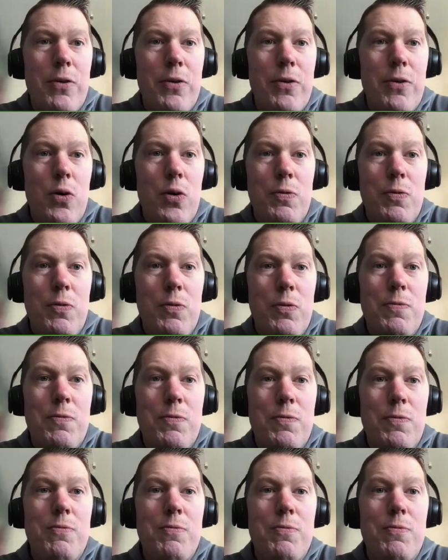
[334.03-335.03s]
for
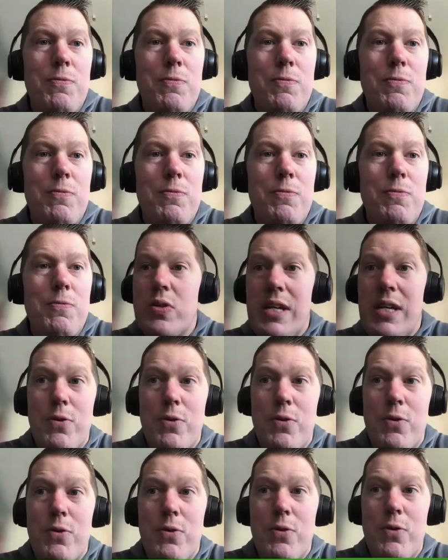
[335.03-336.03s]
£40
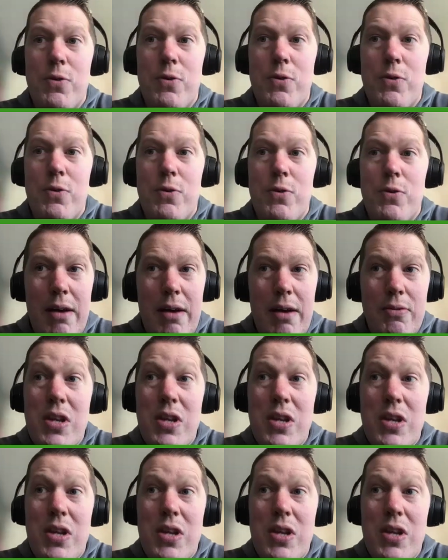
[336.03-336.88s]
million.